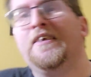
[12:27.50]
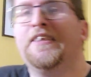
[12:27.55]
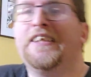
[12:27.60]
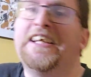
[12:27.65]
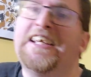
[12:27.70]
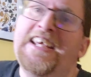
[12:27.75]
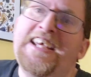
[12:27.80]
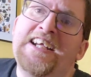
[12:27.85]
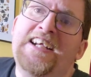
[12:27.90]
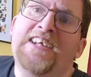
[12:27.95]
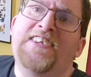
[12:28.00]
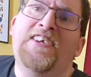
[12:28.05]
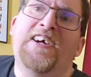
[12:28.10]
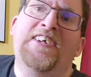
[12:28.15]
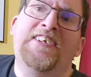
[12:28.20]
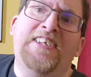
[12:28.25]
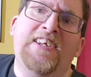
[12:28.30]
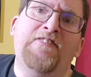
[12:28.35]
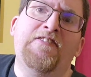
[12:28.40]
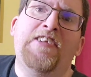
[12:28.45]
the heat
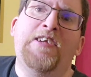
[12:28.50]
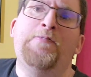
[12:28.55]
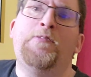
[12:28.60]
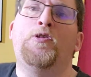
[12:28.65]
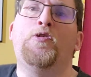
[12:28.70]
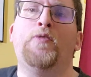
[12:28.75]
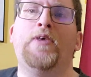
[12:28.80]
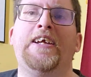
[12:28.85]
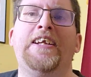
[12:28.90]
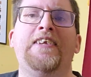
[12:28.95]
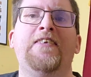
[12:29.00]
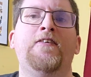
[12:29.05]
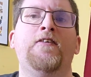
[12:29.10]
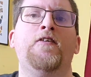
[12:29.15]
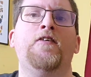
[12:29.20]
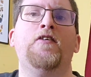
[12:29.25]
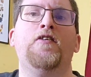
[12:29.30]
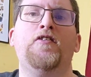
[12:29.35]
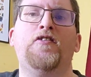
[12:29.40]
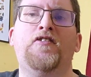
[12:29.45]
conductivity between
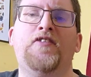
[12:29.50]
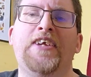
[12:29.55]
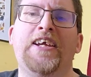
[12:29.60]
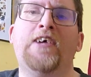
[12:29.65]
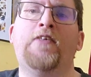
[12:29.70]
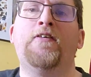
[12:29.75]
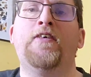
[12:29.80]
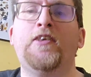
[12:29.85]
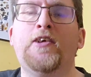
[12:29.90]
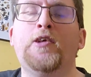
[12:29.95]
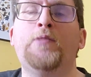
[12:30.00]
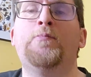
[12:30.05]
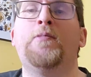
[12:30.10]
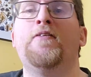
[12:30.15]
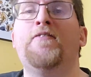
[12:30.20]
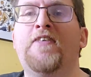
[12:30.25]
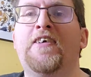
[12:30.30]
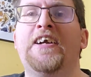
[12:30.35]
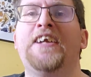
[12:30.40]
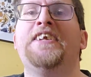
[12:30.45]
steel and aluminum
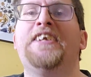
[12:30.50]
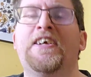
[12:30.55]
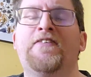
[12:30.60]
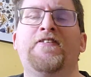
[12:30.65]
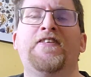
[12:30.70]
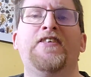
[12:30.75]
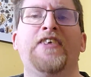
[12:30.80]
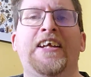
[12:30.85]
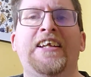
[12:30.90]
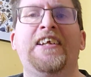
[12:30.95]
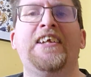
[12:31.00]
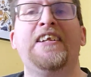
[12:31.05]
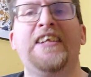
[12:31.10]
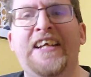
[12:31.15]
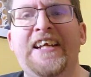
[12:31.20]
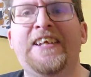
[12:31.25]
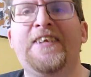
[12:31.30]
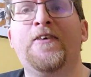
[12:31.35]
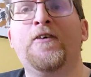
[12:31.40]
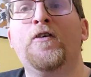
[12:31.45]
are very different, and you
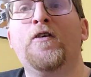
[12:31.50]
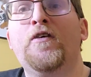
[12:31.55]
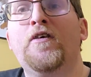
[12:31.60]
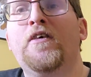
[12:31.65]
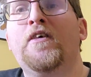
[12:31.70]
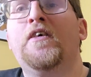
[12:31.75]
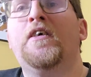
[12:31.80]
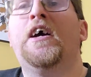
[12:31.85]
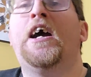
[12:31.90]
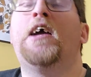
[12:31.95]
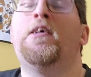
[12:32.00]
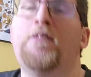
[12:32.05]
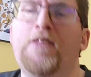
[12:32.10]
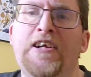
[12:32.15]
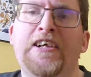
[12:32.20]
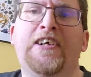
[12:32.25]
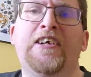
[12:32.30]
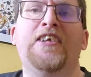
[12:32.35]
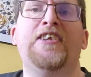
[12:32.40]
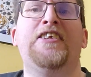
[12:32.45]
need a
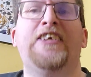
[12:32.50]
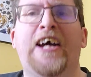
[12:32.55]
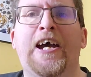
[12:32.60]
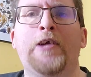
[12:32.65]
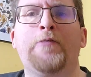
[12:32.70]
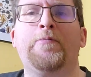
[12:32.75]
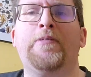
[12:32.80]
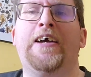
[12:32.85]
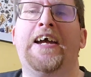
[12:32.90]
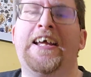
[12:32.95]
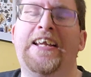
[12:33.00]
really good type.